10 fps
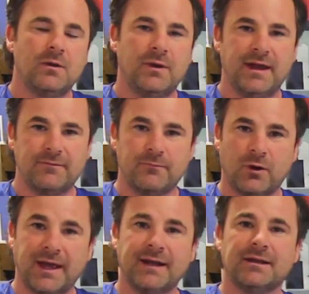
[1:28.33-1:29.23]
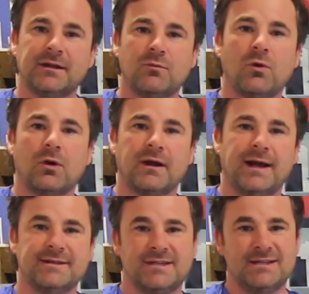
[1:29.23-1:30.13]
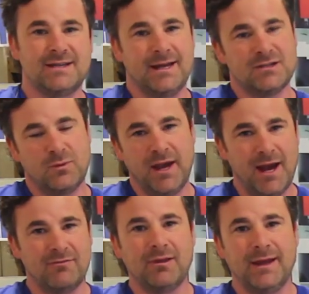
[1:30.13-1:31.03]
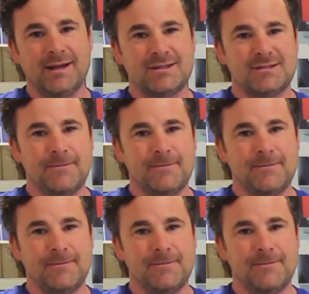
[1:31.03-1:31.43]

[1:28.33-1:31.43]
We're getting a little more organized these days. We have links